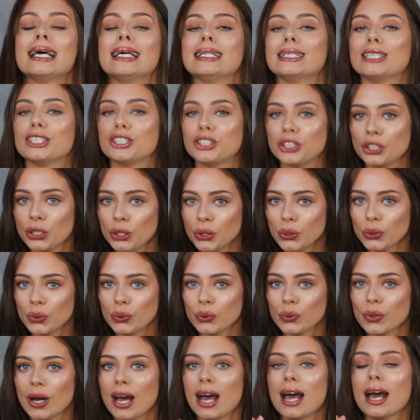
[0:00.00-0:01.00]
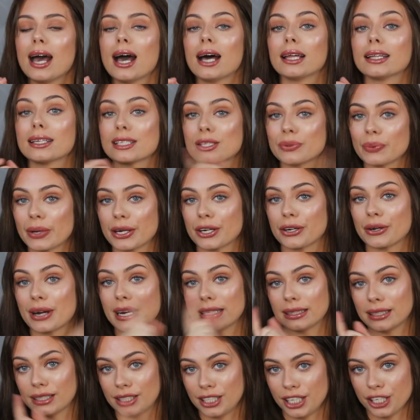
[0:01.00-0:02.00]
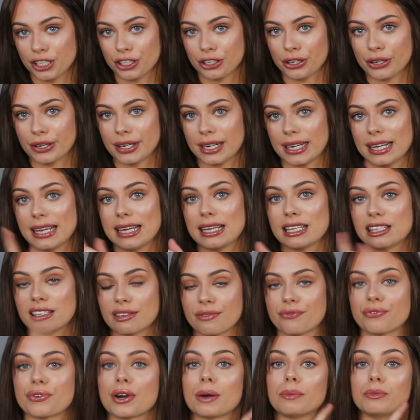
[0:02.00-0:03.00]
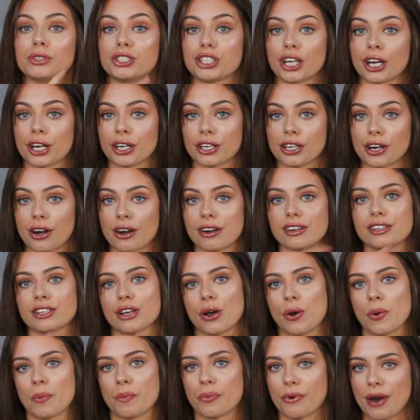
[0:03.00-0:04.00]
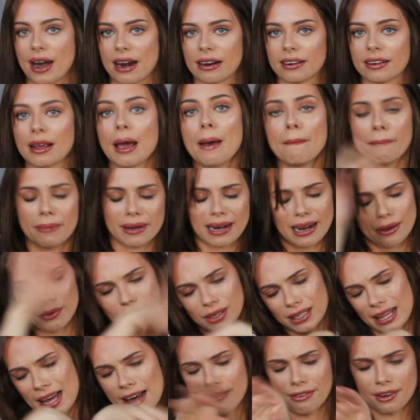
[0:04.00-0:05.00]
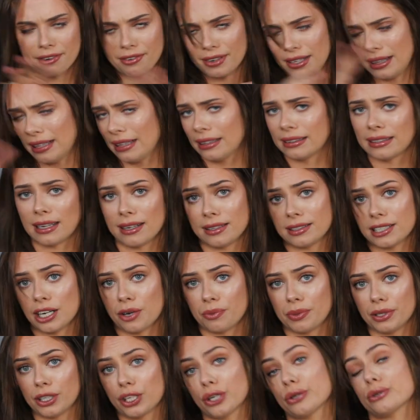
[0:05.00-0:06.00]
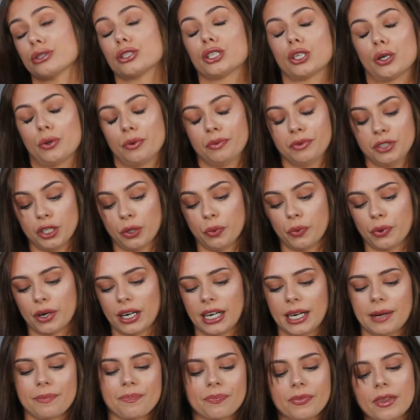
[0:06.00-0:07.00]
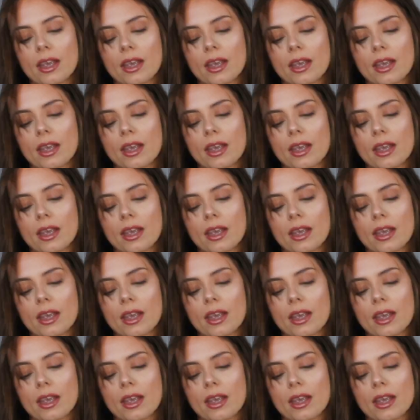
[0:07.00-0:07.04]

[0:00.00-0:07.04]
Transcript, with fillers: the two, the sweater and the t-shirt is from Junkyard's own brand, but I will have everything linked down below, so don't worry.